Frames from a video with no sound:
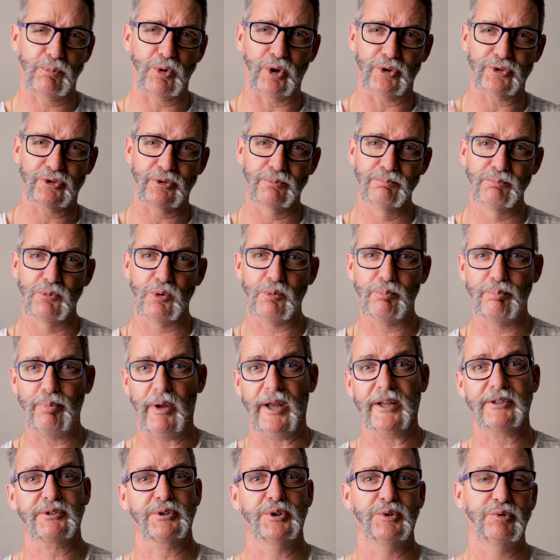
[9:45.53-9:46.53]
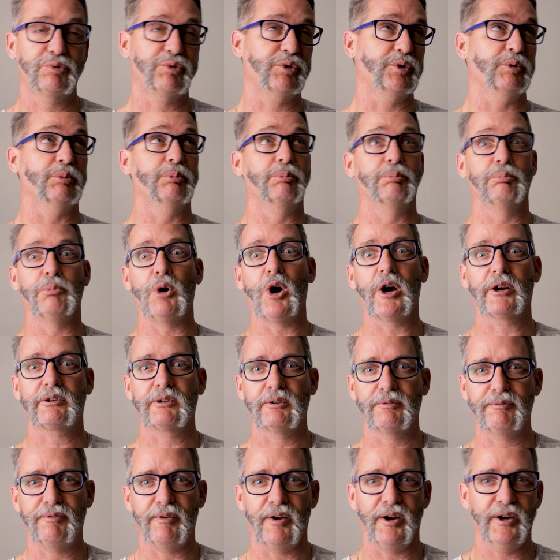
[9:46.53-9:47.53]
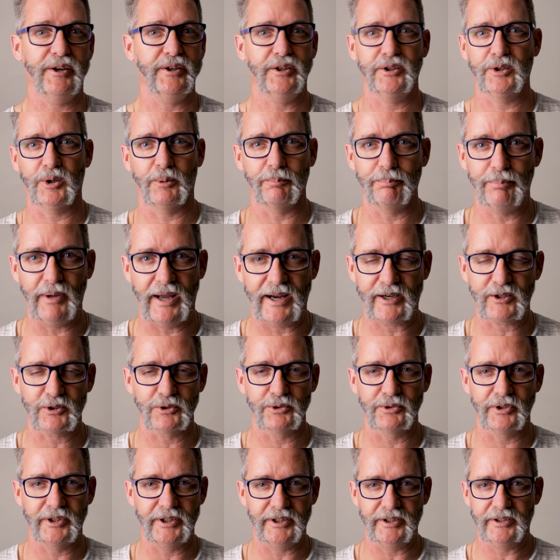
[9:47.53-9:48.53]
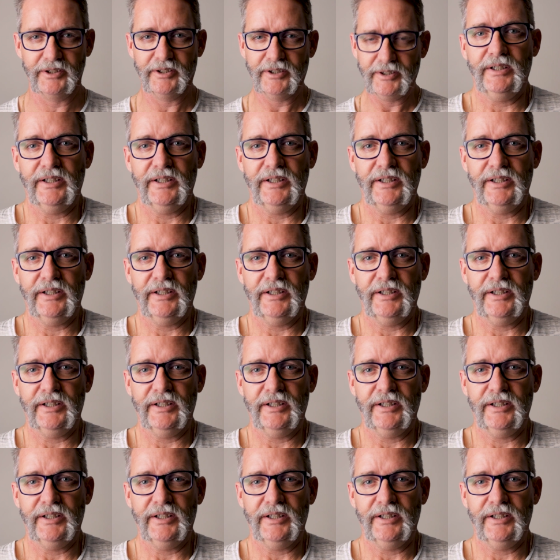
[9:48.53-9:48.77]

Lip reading: got some more batteries for the microphone, and I'm back already.